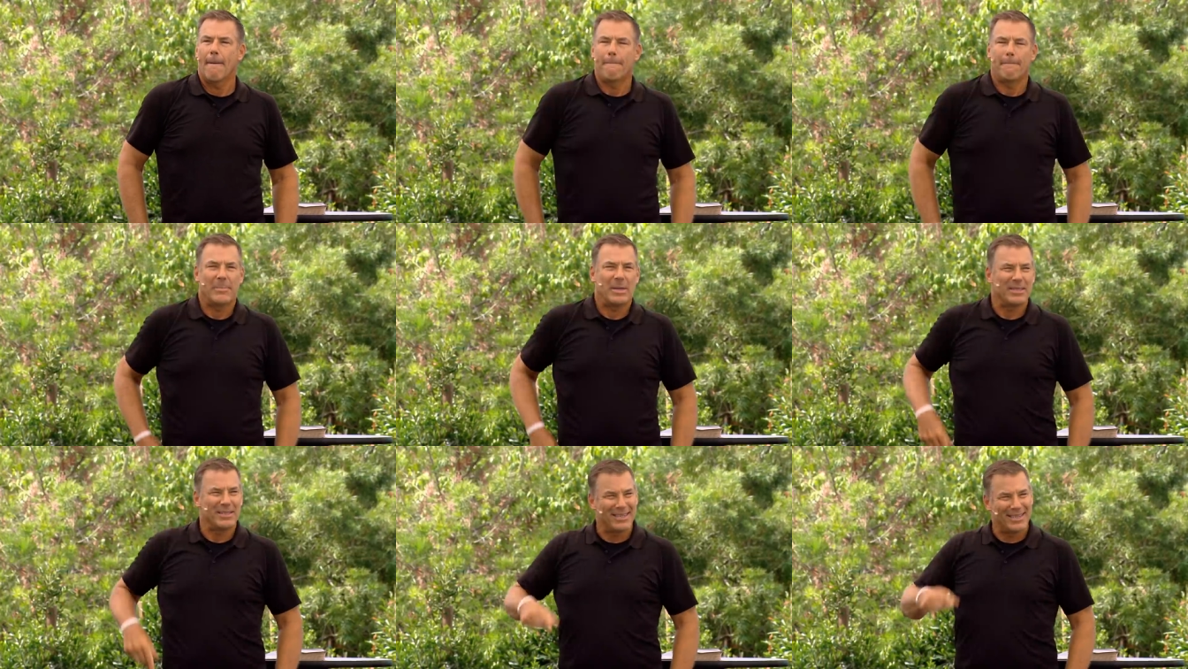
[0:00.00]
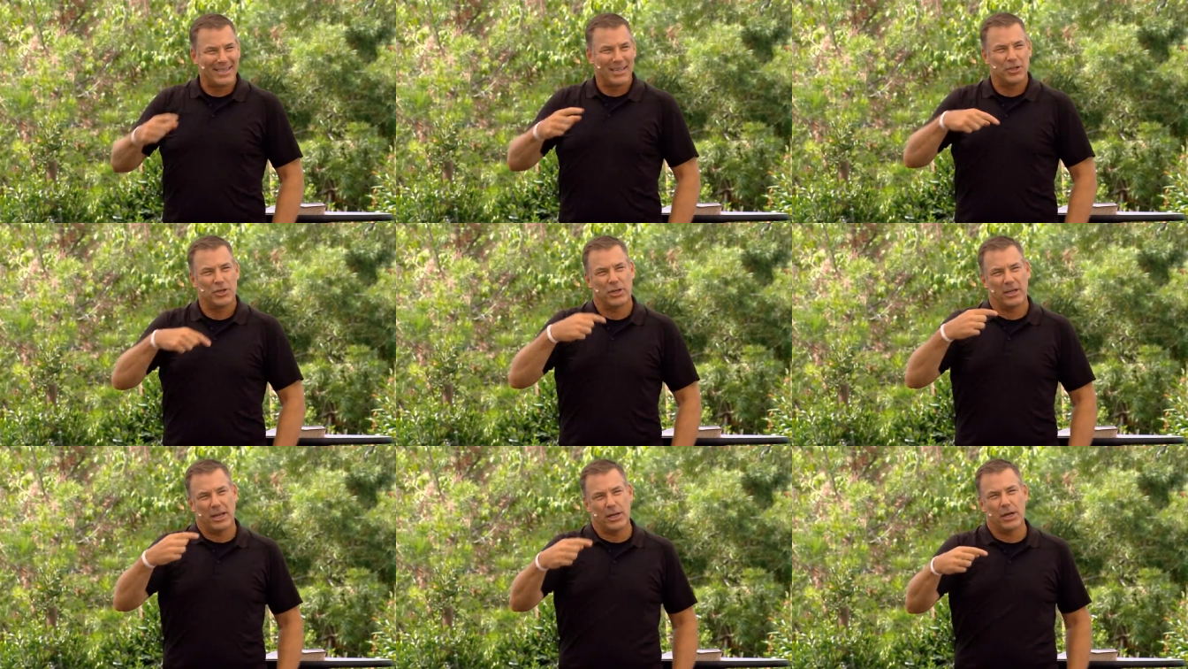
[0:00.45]
Because it
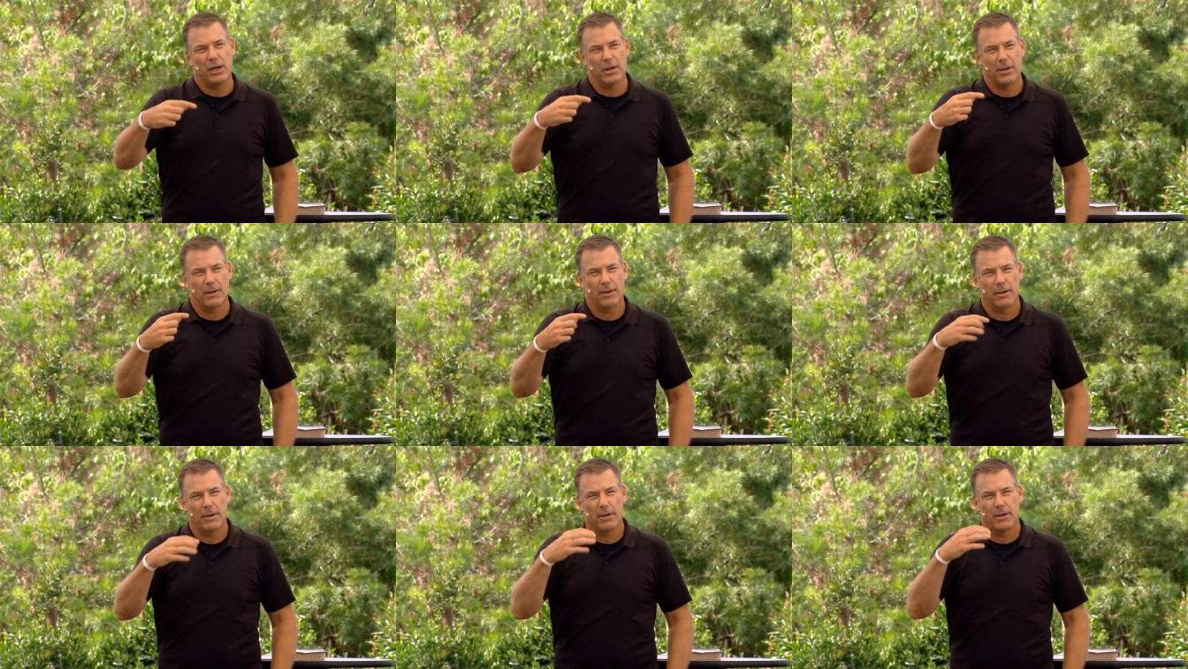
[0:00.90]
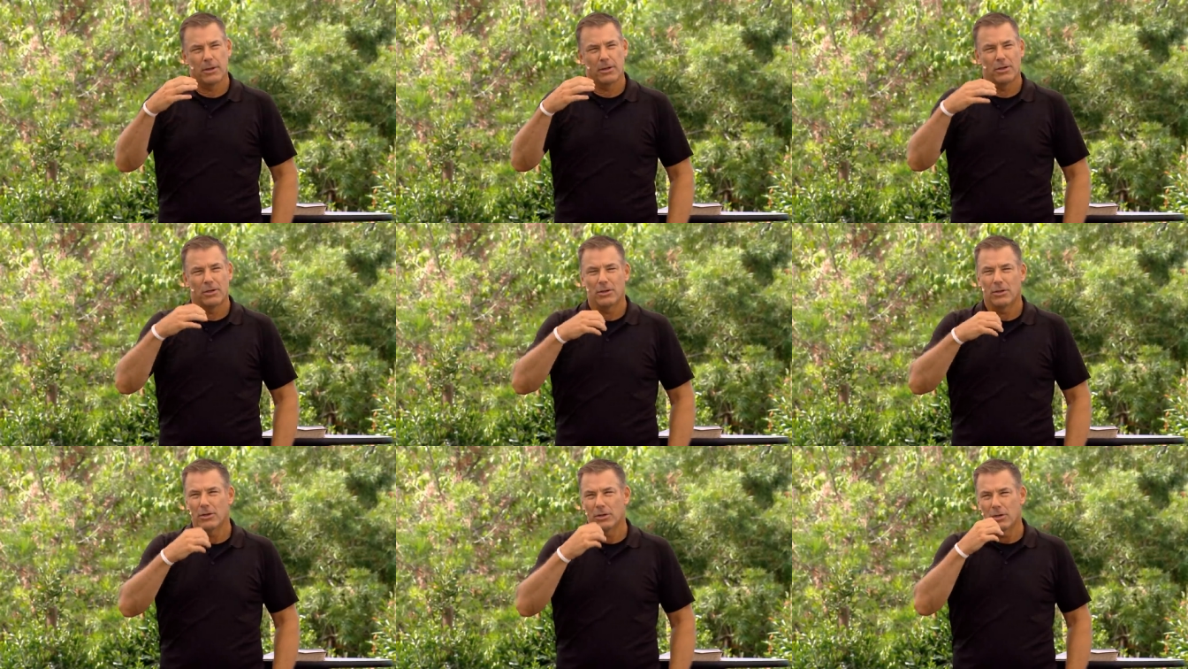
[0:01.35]
says you need to
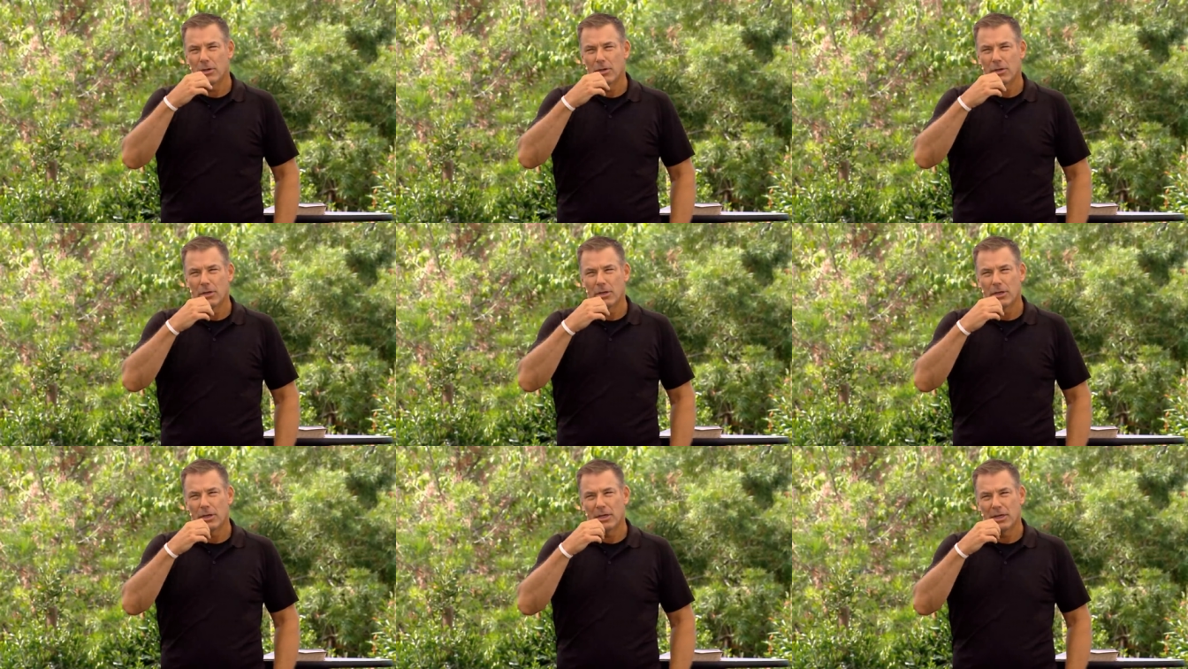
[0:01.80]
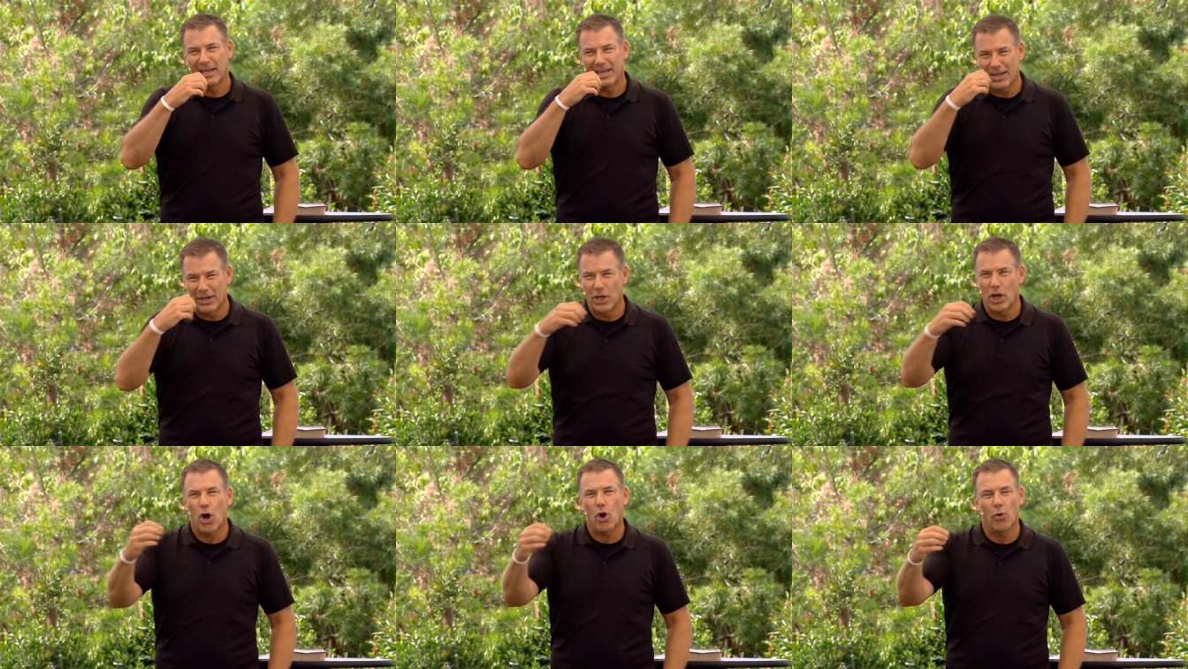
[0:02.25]
need to
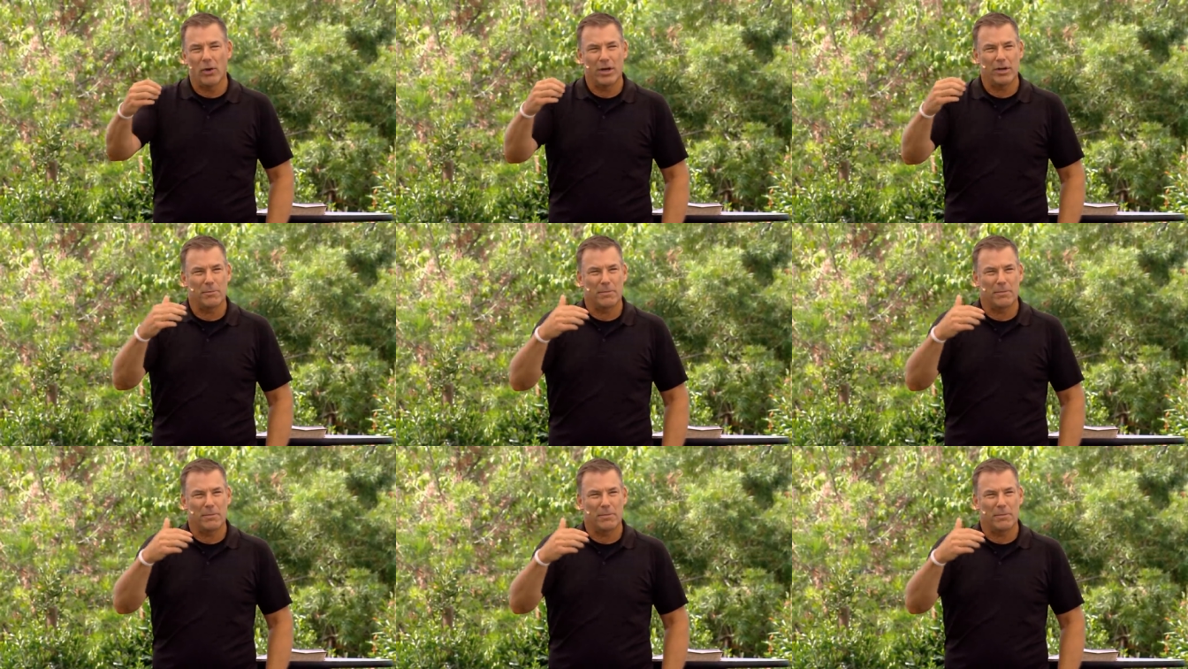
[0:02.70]
know it,